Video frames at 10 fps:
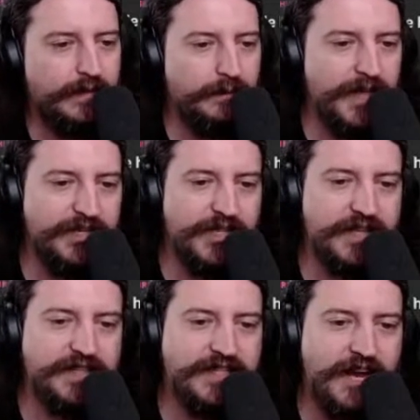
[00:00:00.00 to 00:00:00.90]

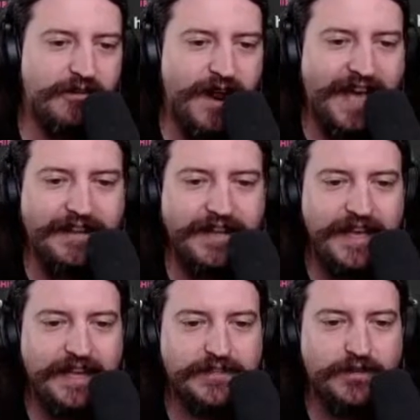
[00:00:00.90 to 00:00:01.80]
Beijing directly
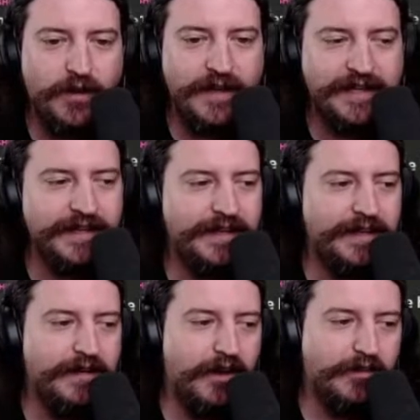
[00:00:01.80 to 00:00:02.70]
exhorted
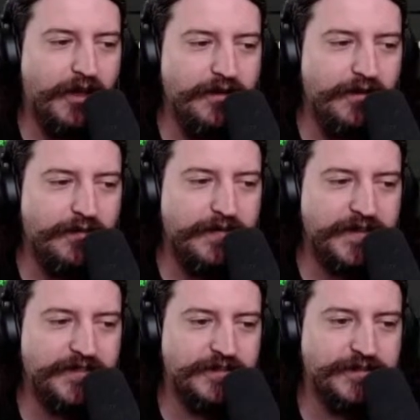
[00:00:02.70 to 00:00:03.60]
local
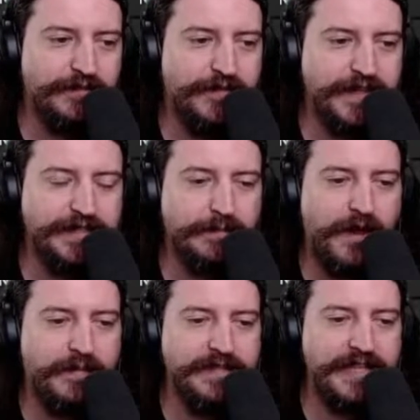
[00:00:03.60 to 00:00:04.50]
officials to fix the
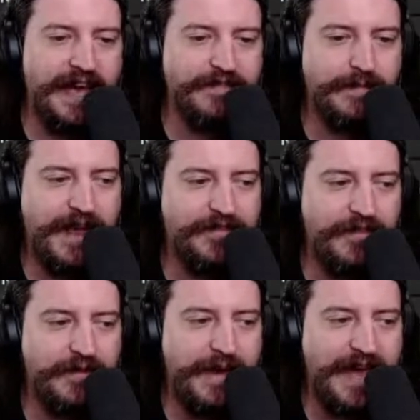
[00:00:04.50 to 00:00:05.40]
problems in the aftermath
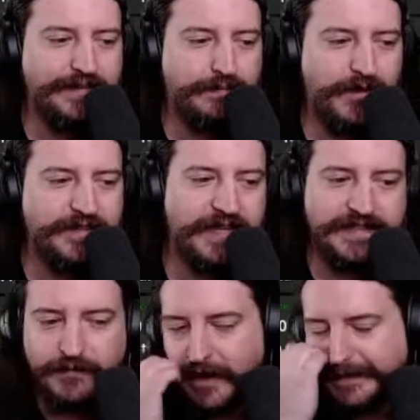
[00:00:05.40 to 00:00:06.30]
of the mass protests
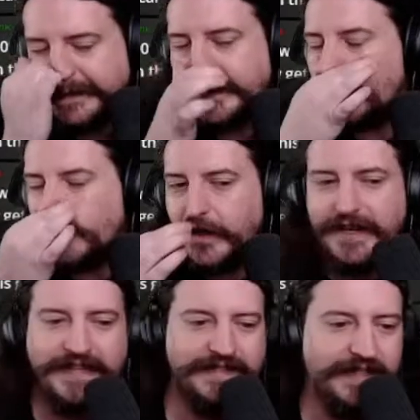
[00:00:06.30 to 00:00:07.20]
that rocked the city in
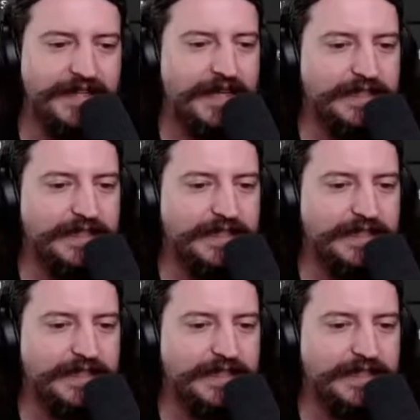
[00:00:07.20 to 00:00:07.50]
2019,